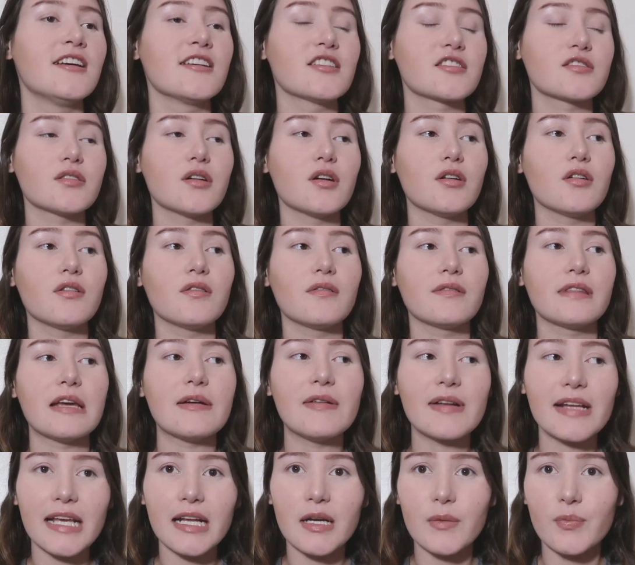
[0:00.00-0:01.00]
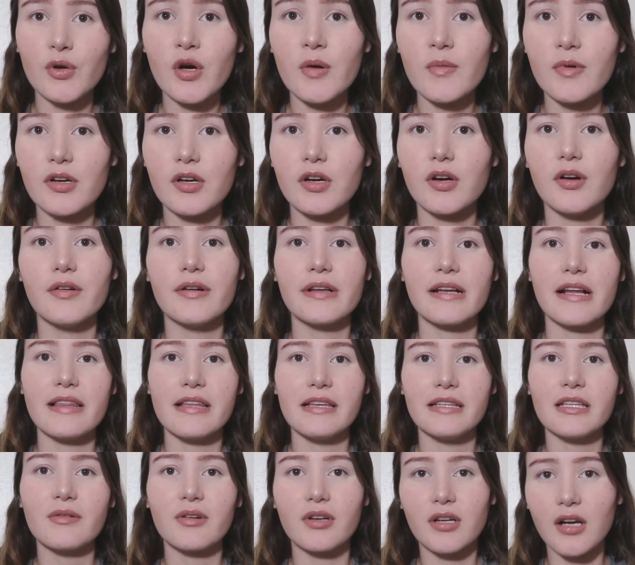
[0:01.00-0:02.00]
So they would get a promo code,
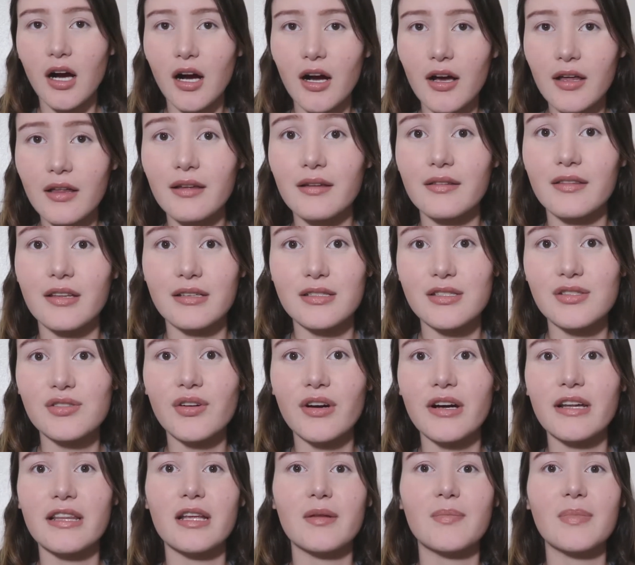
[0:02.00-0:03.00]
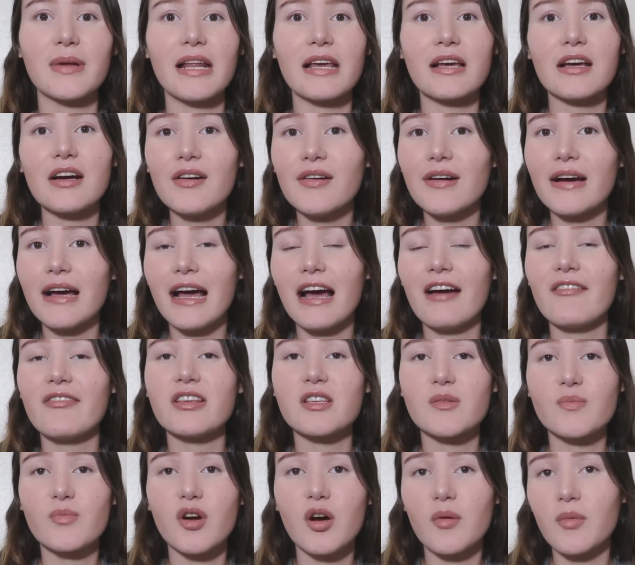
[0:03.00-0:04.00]
and then they would call the store, and they'd be like, oh, I have
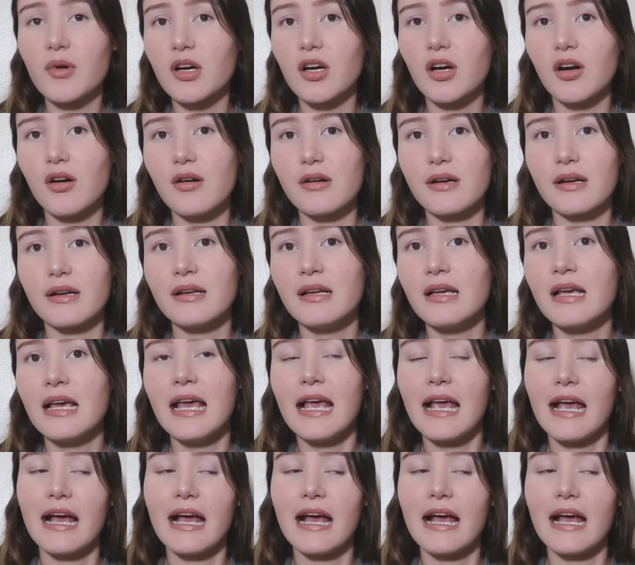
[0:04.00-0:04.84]
this promo code.